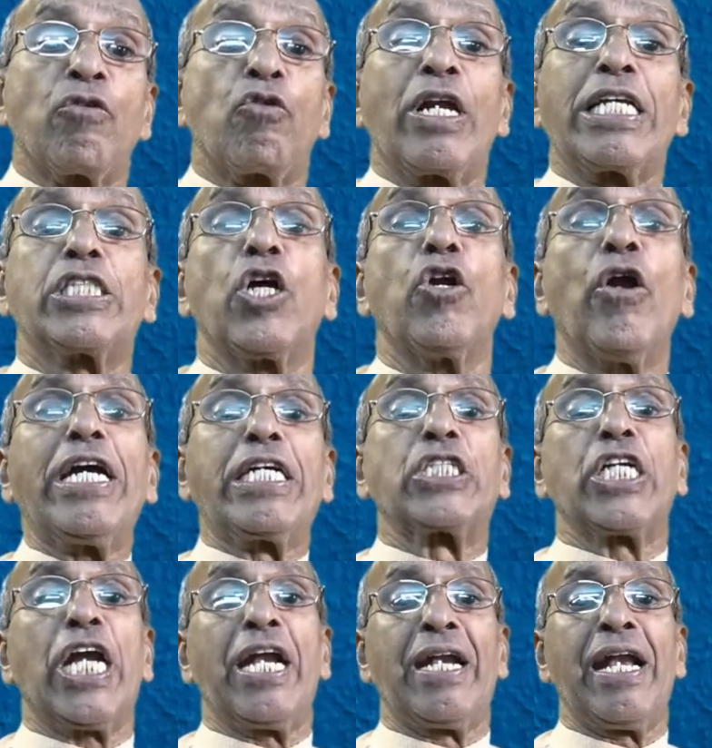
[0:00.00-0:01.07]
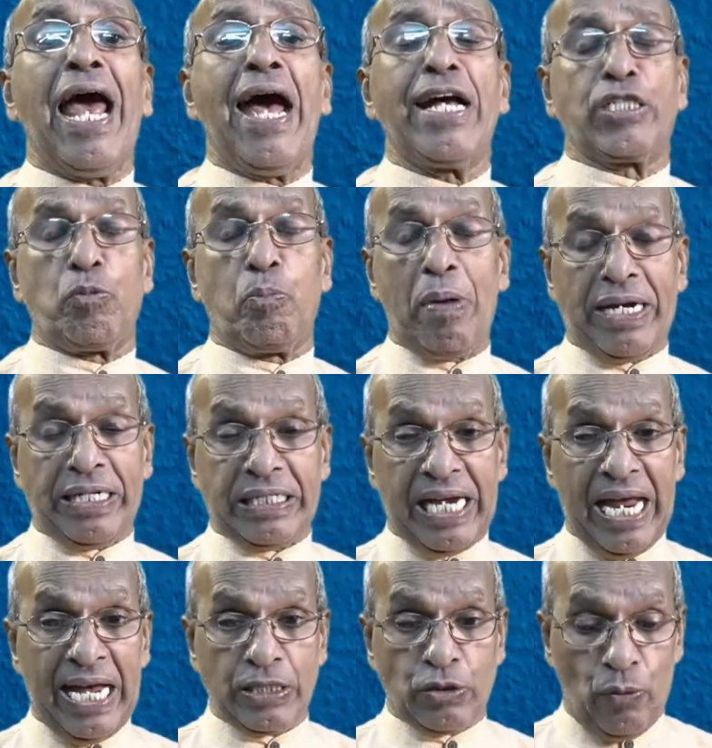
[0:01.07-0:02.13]
resurrection aspect
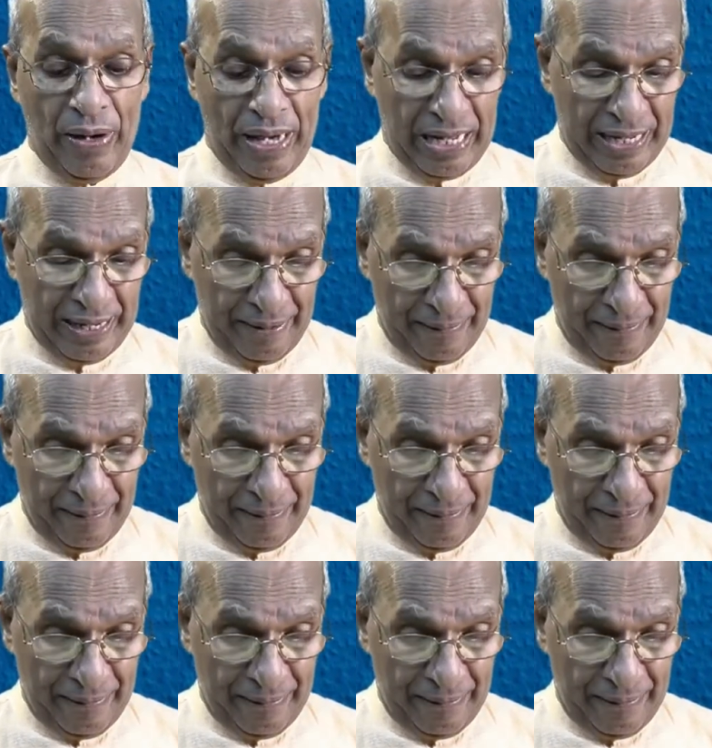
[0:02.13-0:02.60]
as well.